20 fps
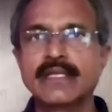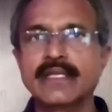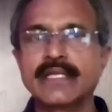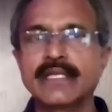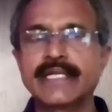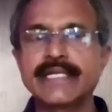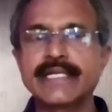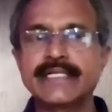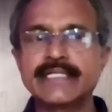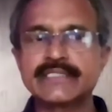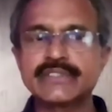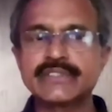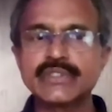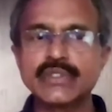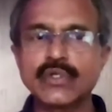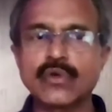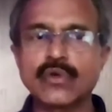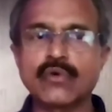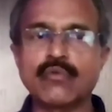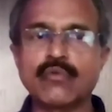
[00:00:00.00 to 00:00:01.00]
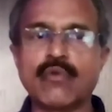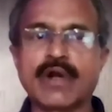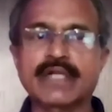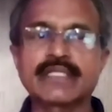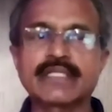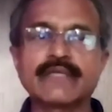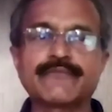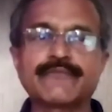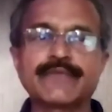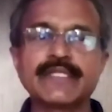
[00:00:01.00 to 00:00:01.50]
he doesn't know what
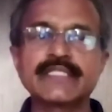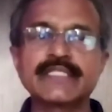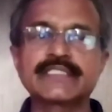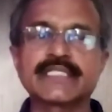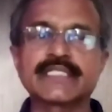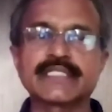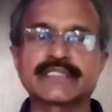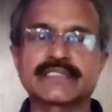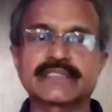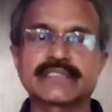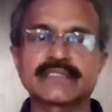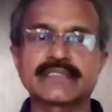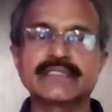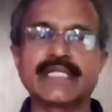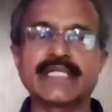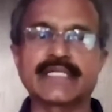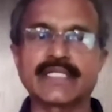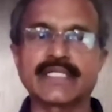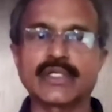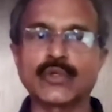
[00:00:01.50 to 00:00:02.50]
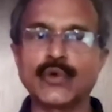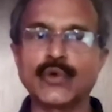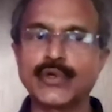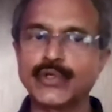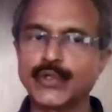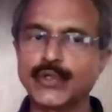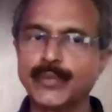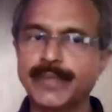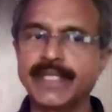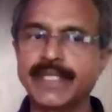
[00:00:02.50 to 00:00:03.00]
the finishes that are going
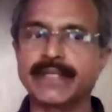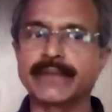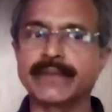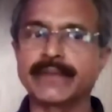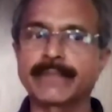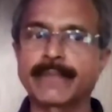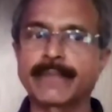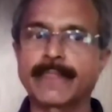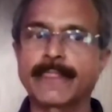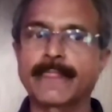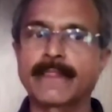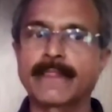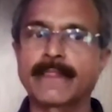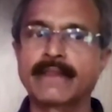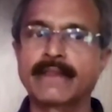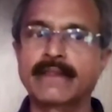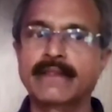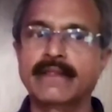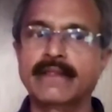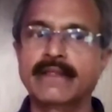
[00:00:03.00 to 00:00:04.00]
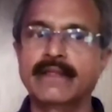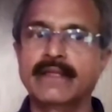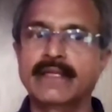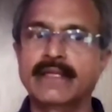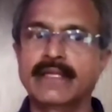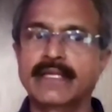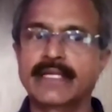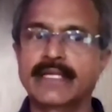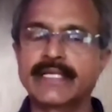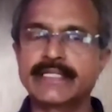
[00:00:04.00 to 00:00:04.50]
to be.
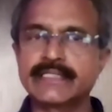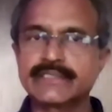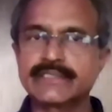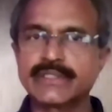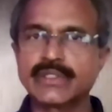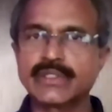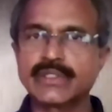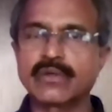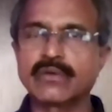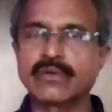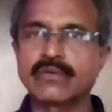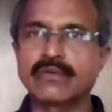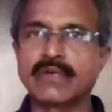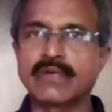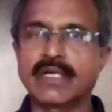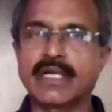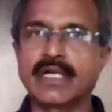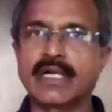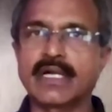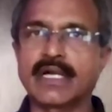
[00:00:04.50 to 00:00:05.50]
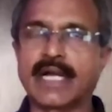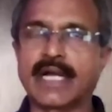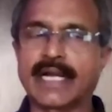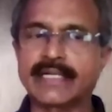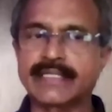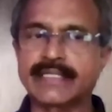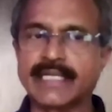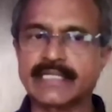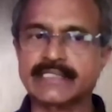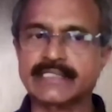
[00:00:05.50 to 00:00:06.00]
He doesn't know
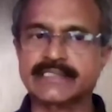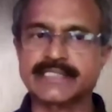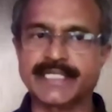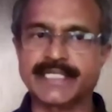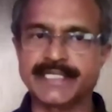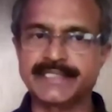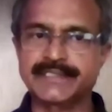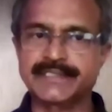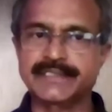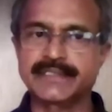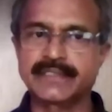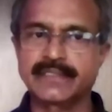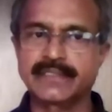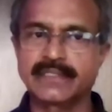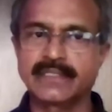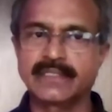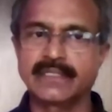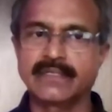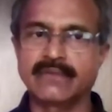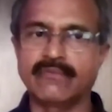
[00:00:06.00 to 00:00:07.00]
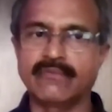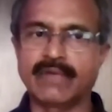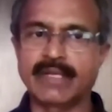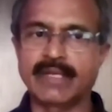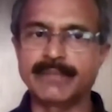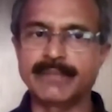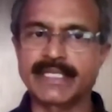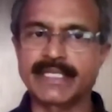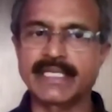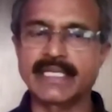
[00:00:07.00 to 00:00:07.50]
at that stage, while
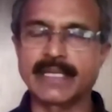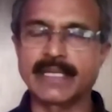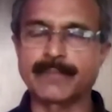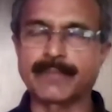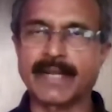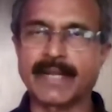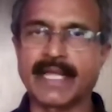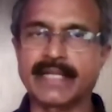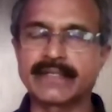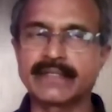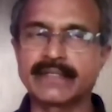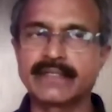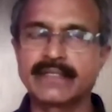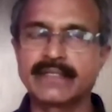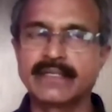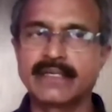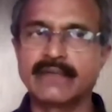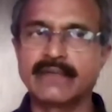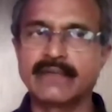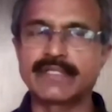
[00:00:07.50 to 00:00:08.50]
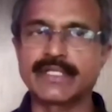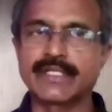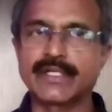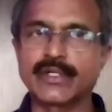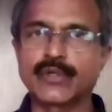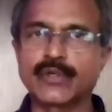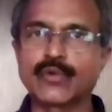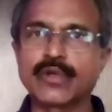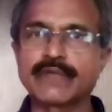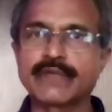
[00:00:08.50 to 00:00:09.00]
making a plan, whether
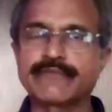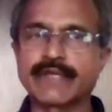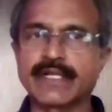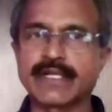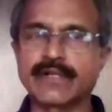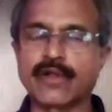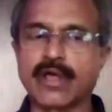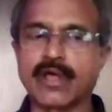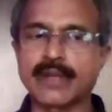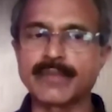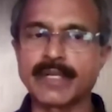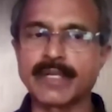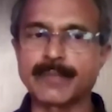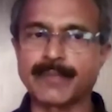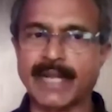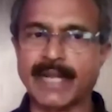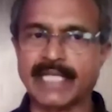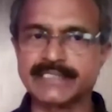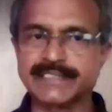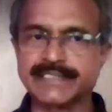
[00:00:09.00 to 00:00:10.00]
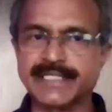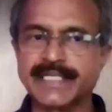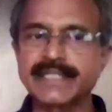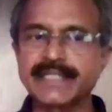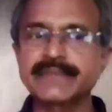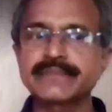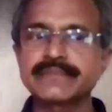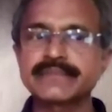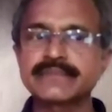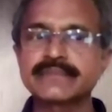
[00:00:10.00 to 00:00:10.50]
you're going for a normal
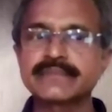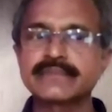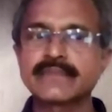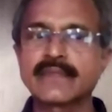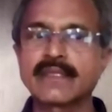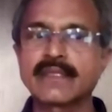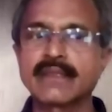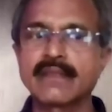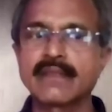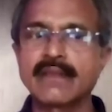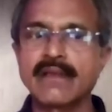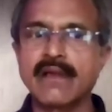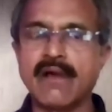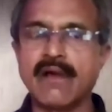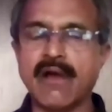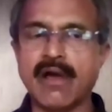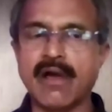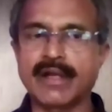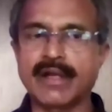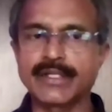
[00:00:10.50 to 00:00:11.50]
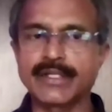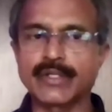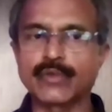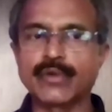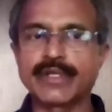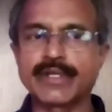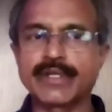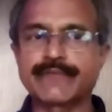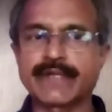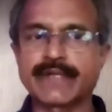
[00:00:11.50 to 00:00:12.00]
plastering or you're
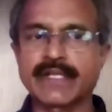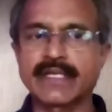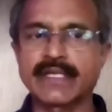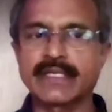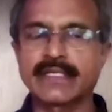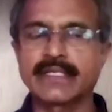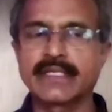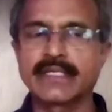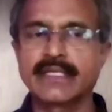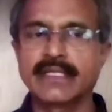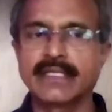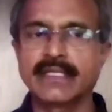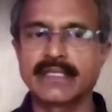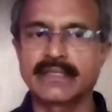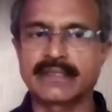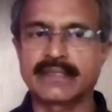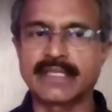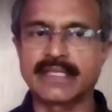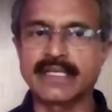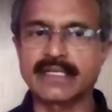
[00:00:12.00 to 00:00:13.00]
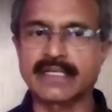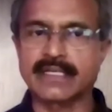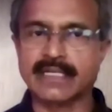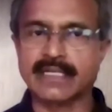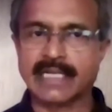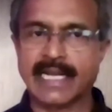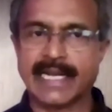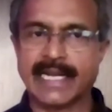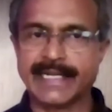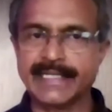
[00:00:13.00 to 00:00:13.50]
going for a thick
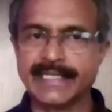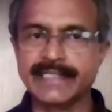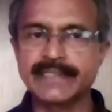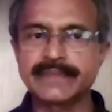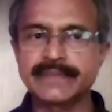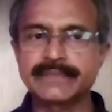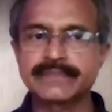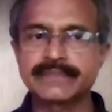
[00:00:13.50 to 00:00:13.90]
cladding